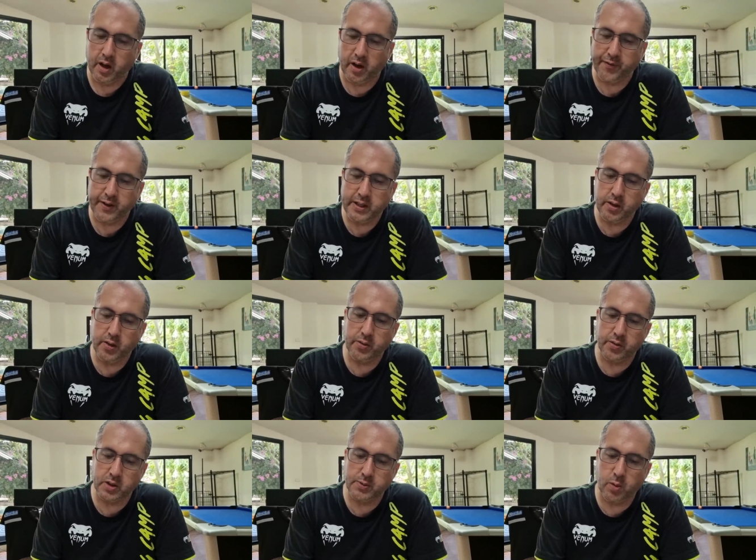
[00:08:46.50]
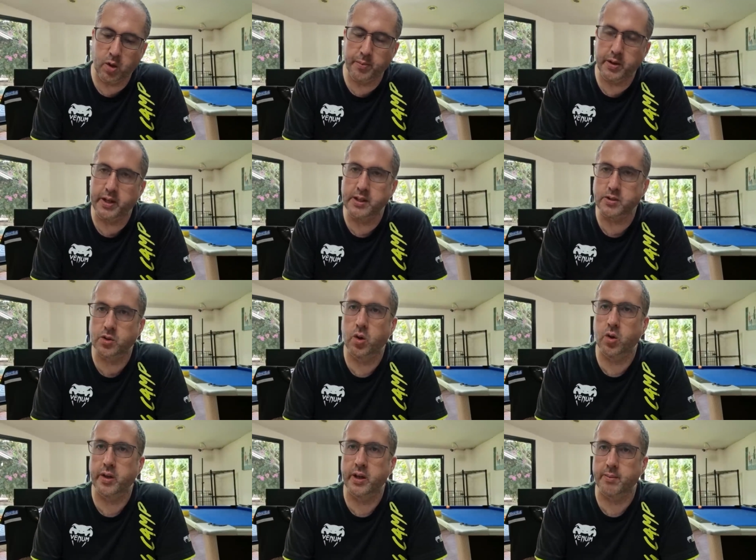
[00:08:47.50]
I think there's more money in
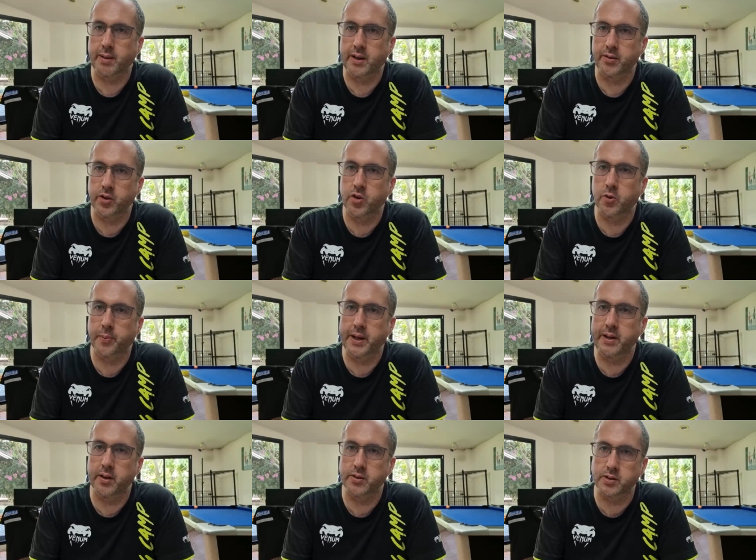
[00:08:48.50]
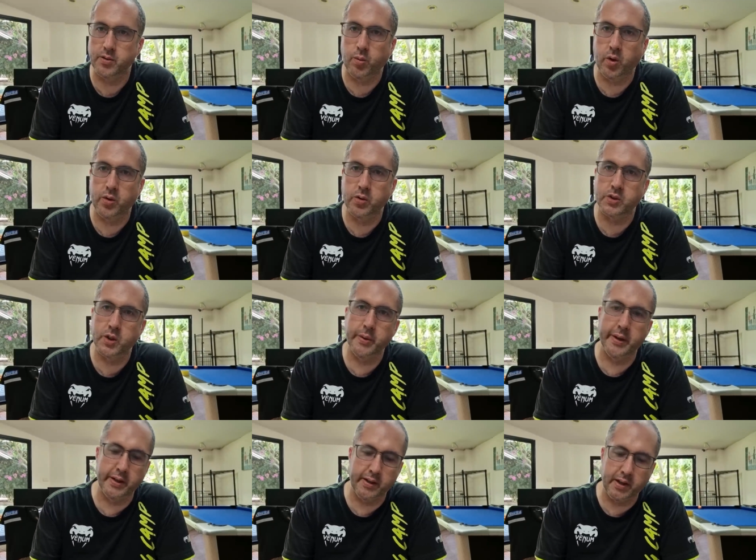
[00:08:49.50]
talking about your opinions and what you're
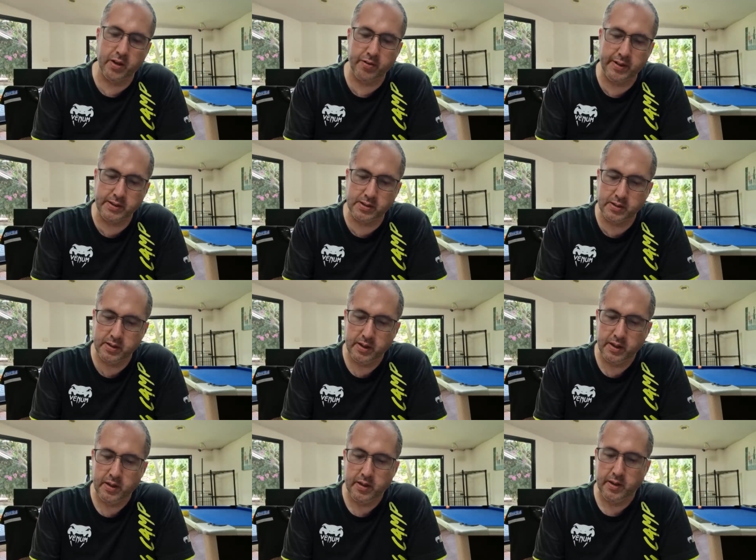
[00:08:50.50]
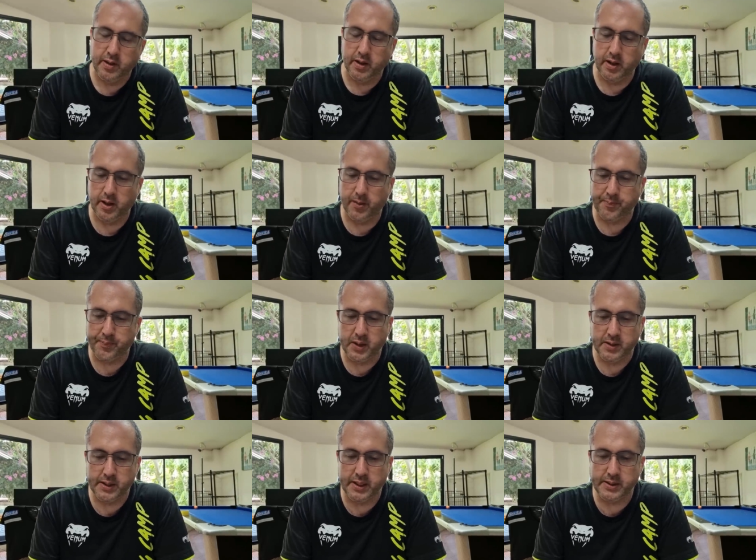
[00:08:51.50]
doing than there is
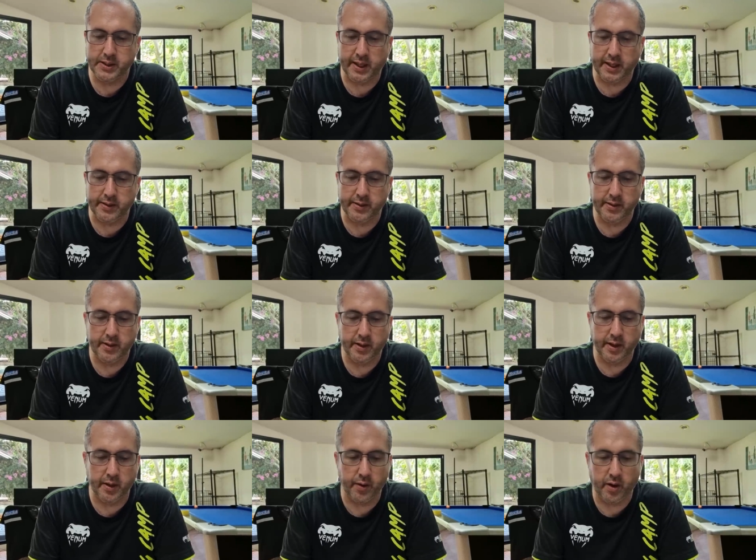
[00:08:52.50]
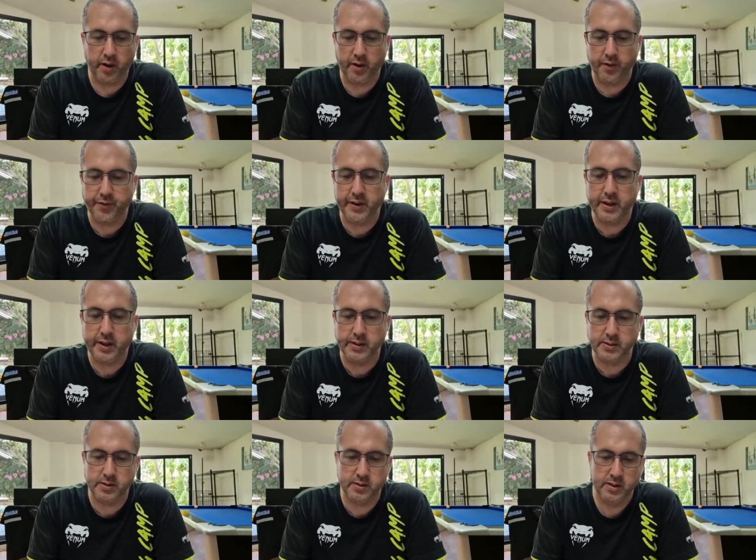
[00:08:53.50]
DJing. You know, I think
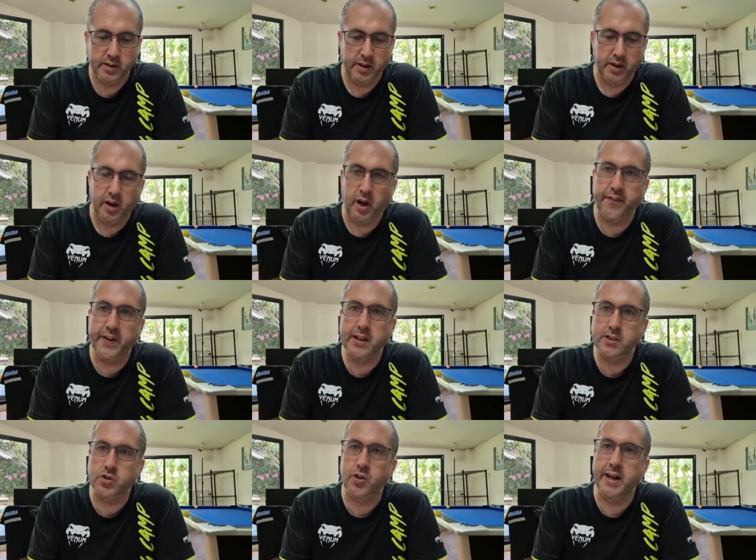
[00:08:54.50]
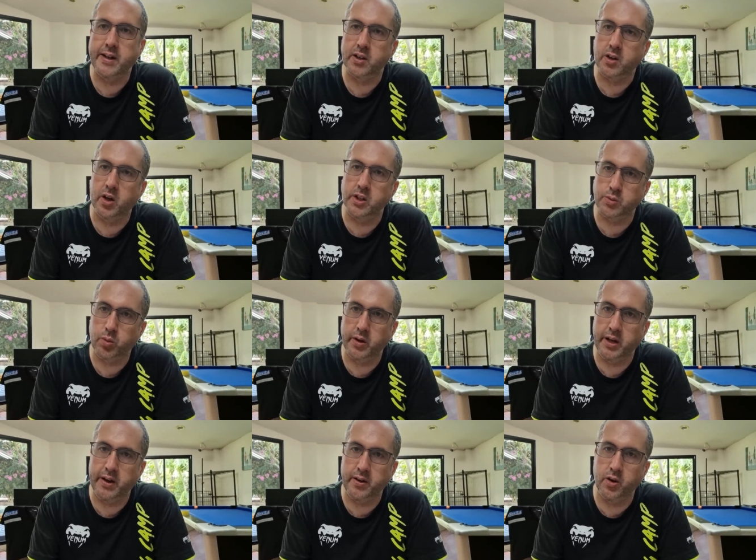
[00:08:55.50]
it's great that guys want
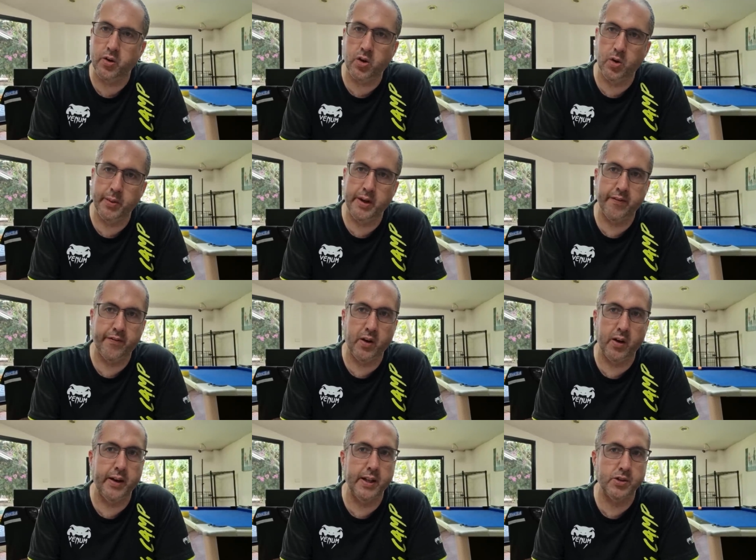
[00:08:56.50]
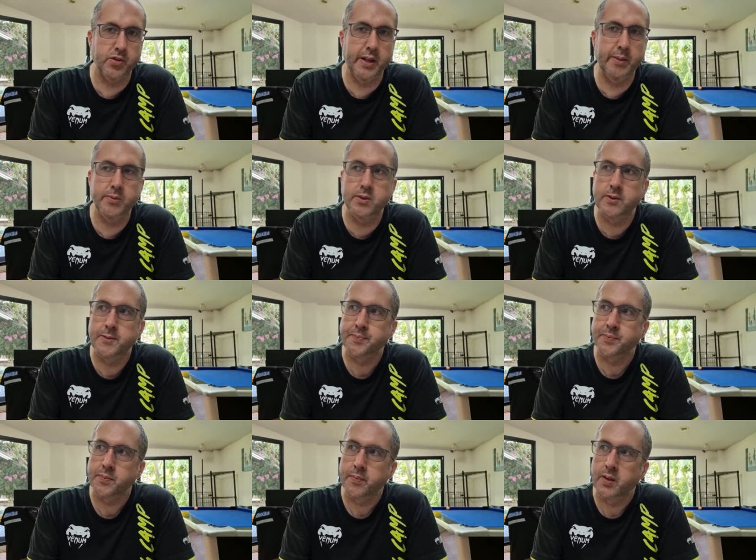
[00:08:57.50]
to come here and follow their dreams,
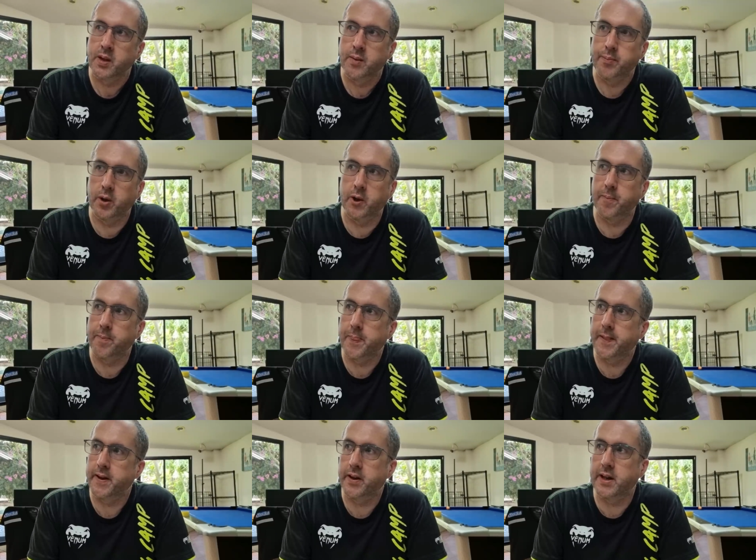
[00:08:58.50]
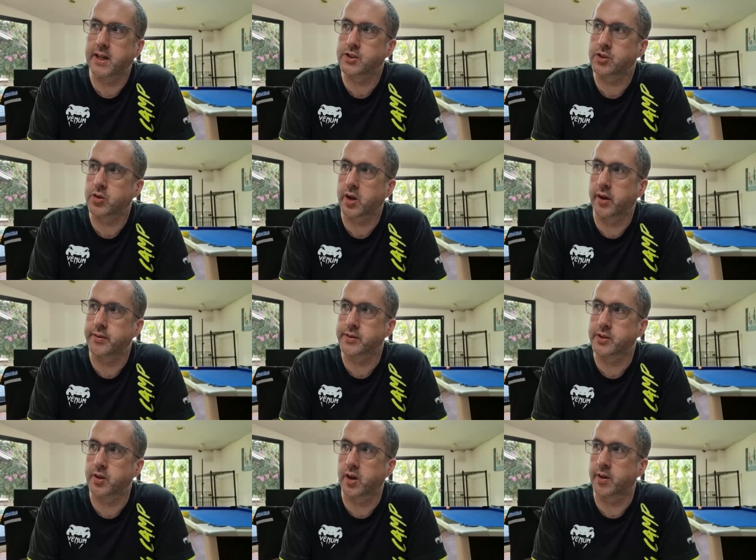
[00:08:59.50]
but unless you're going
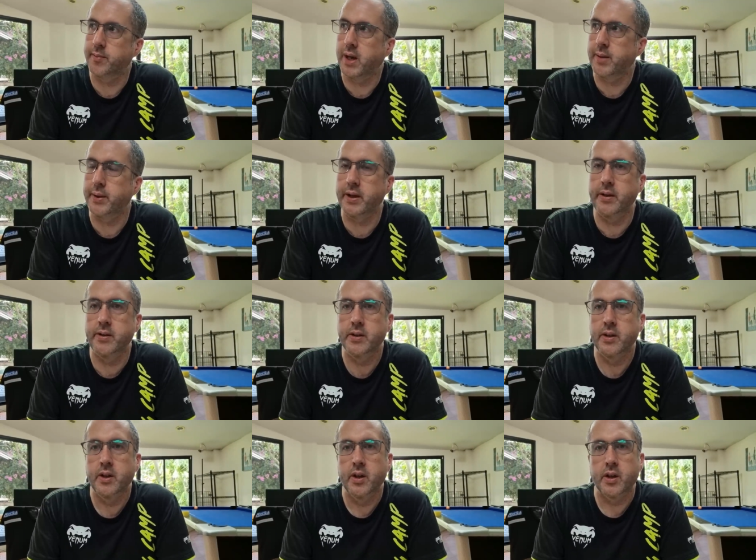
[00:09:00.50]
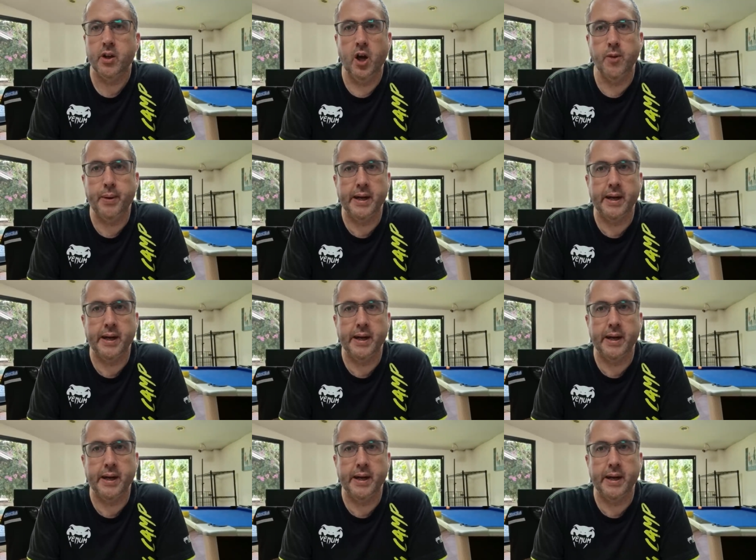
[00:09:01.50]
to like maybe Koh